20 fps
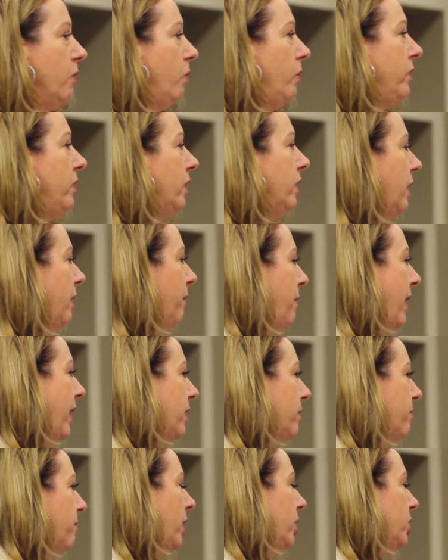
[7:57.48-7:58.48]
When the
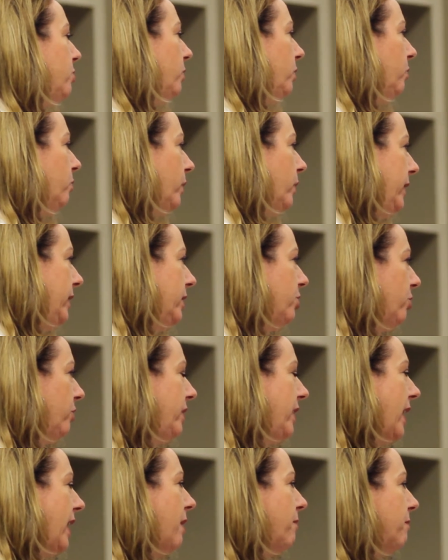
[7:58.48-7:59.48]
command module
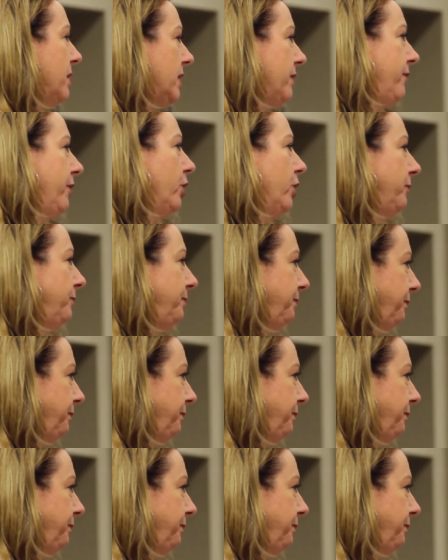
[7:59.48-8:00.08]
re-entered the atmosphere,